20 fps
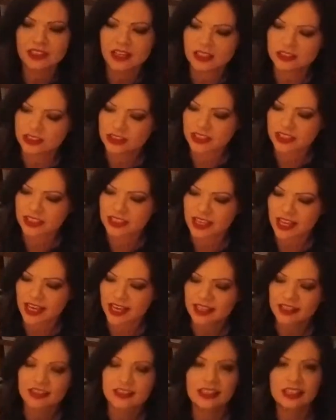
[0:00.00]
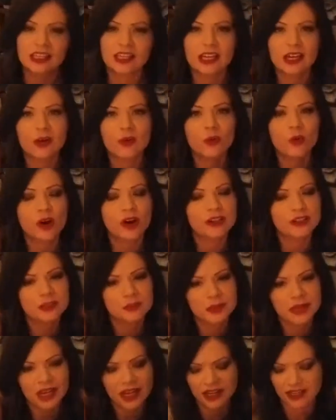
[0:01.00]
looking at the wand
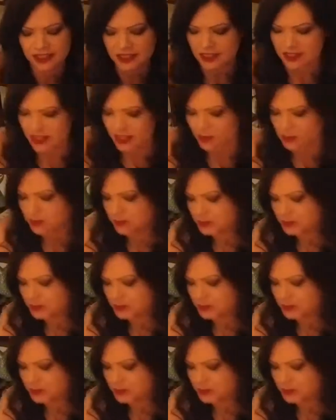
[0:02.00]
behind them.